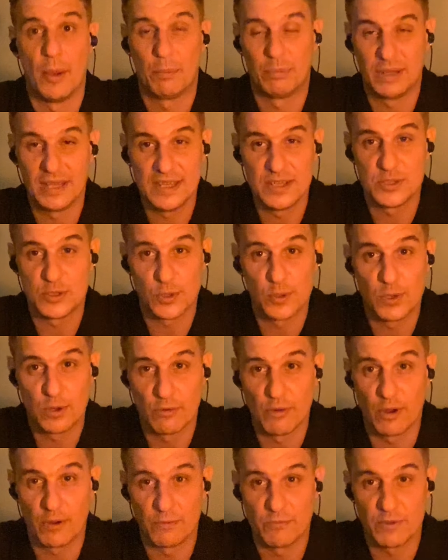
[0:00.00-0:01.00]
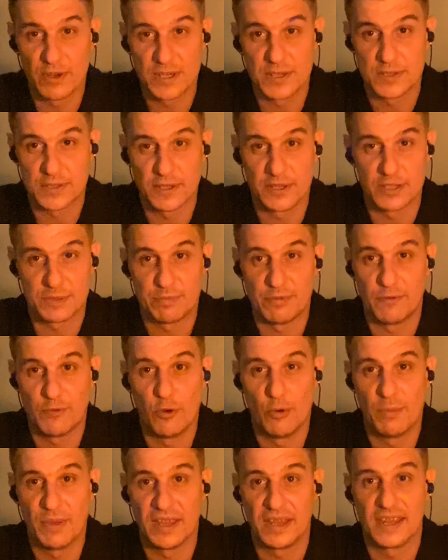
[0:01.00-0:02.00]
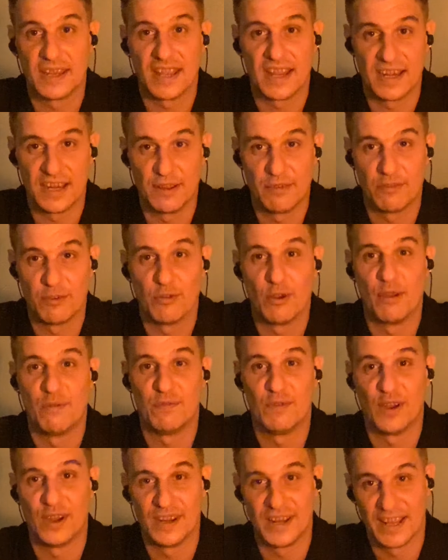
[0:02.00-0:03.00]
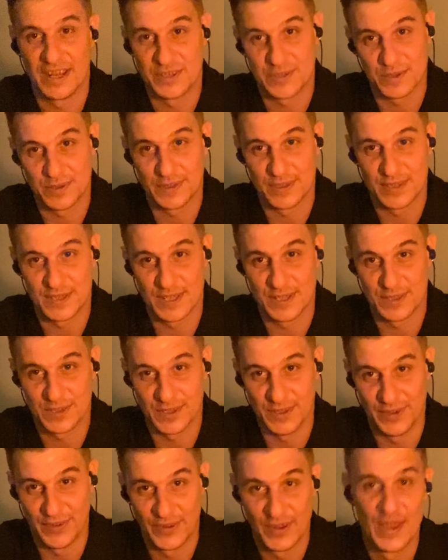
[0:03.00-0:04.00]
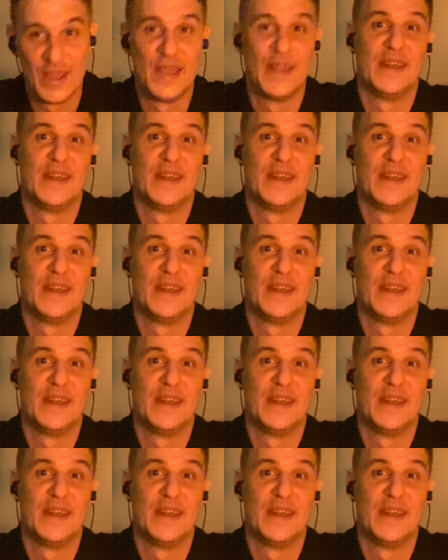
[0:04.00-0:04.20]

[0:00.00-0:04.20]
please do your own research before making any of your own financial decisions.